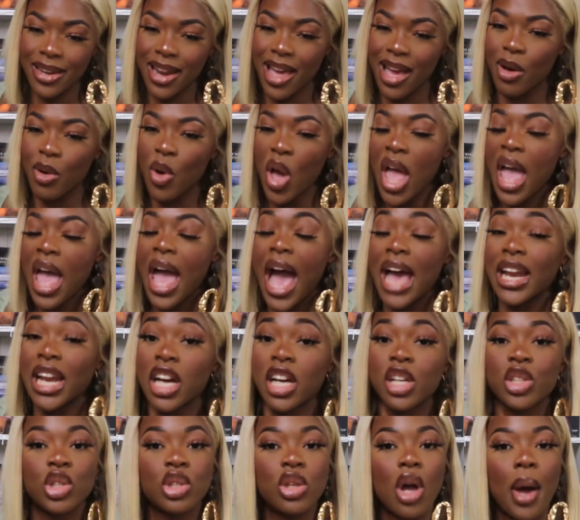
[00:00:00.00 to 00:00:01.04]
now. And I
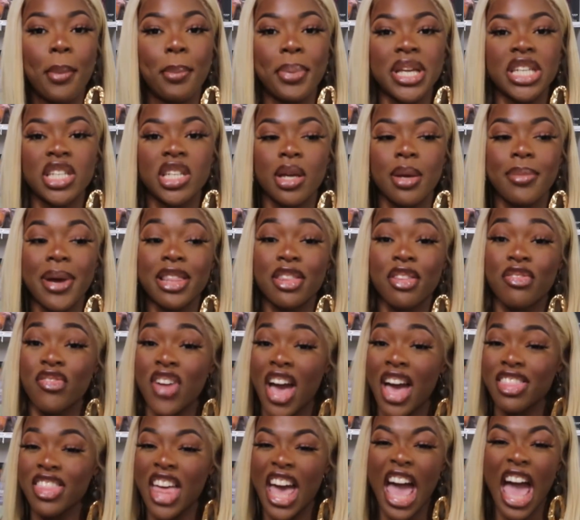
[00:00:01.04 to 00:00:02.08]
can start bitching about the
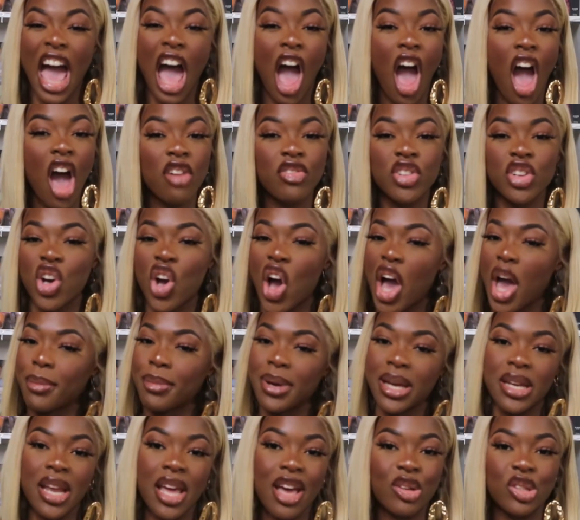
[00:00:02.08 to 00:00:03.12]
fact that I haven't gotten
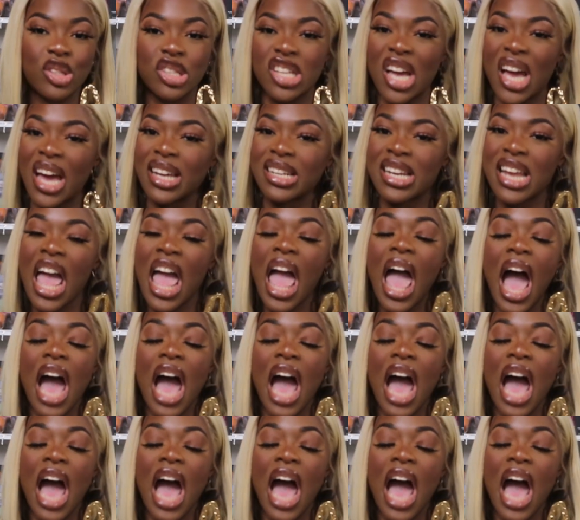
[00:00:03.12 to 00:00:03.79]
my nails done.